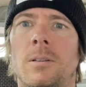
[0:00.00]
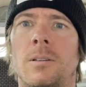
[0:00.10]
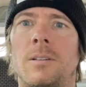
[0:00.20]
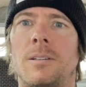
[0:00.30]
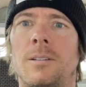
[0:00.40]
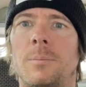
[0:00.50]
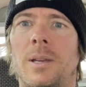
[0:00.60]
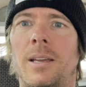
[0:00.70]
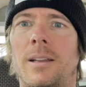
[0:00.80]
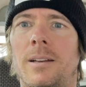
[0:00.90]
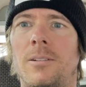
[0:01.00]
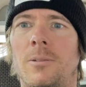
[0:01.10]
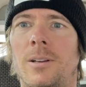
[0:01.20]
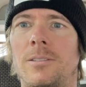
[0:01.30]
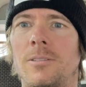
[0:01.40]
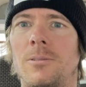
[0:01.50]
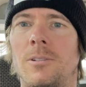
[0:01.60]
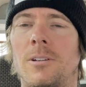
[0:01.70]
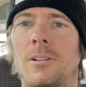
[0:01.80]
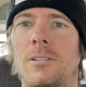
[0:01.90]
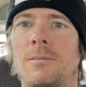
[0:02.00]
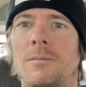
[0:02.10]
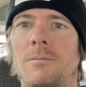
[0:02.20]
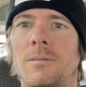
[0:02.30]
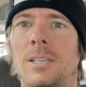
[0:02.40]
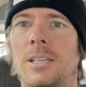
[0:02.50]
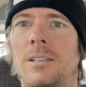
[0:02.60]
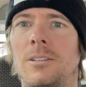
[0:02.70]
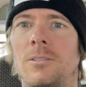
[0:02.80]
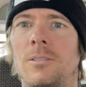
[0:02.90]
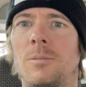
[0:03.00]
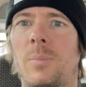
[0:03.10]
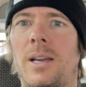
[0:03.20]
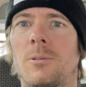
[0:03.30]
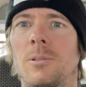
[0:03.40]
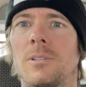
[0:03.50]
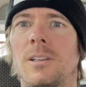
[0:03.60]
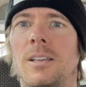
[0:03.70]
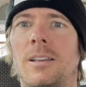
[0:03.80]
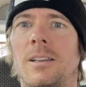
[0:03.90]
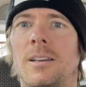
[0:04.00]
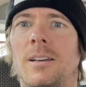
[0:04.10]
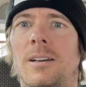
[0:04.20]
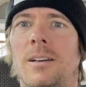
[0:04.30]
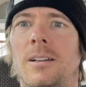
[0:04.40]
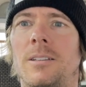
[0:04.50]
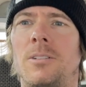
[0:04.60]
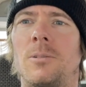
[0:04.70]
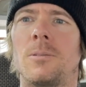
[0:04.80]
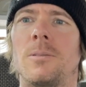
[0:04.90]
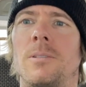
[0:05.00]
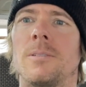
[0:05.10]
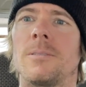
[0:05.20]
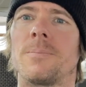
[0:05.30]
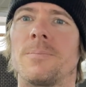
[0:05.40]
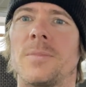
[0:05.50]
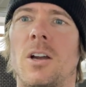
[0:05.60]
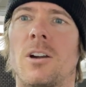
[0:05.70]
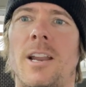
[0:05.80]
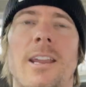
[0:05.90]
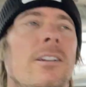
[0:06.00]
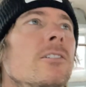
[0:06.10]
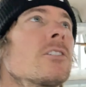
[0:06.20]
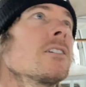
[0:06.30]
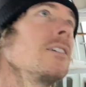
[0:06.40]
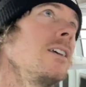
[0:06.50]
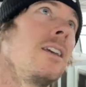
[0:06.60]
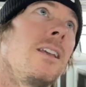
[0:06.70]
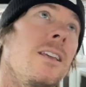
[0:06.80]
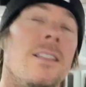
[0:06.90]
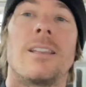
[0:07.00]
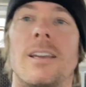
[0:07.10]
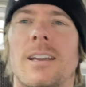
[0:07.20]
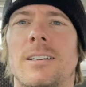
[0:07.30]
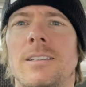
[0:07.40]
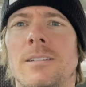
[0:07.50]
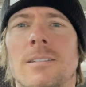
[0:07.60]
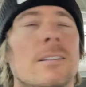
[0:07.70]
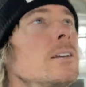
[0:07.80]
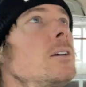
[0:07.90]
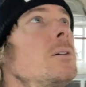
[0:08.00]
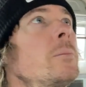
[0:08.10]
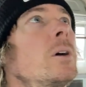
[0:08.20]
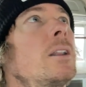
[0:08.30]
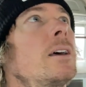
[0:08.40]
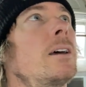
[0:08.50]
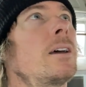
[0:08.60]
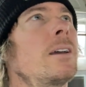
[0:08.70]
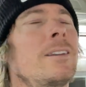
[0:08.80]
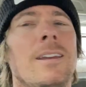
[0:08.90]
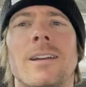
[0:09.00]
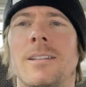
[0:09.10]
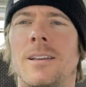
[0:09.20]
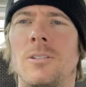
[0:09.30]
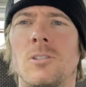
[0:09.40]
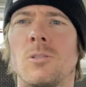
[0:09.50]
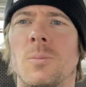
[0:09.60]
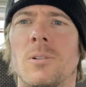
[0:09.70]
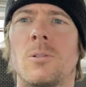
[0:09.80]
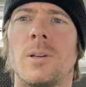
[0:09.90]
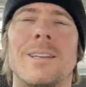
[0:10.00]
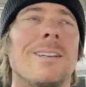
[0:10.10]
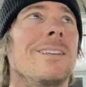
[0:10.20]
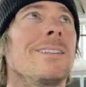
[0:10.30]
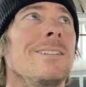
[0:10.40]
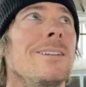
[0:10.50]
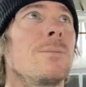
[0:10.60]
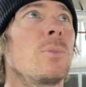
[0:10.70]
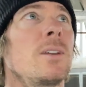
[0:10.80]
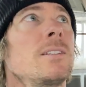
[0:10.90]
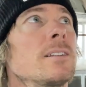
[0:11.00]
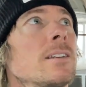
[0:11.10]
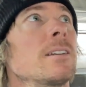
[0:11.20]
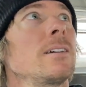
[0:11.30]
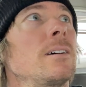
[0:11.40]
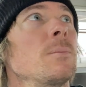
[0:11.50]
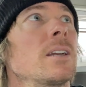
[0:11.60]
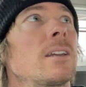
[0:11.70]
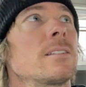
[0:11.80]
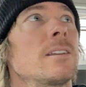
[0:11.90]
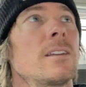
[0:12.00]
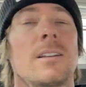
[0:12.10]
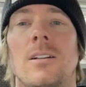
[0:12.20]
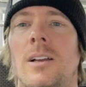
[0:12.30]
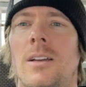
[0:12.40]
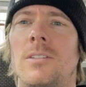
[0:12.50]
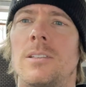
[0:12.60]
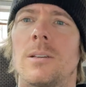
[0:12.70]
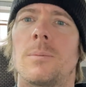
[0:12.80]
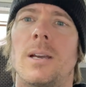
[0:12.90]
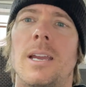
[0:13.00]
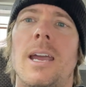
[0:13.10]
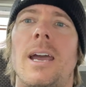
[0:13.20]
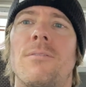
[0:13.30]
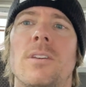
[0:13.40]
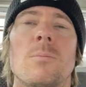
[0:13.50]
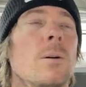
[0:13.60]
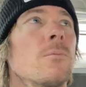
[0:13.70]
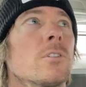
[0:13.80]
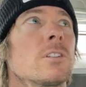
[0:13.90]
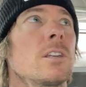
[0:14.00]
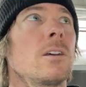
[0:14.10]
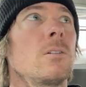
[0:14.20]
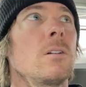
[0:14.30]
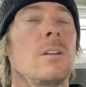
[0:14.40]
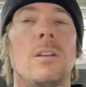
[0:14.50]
oh, man, I don't know why it's so hard doing this backwards. Uh, little heart hangers in the Acty. But uh, yeah, that was super quick and easy and basic. Um, like I said, I'll have these up. I have them up for sale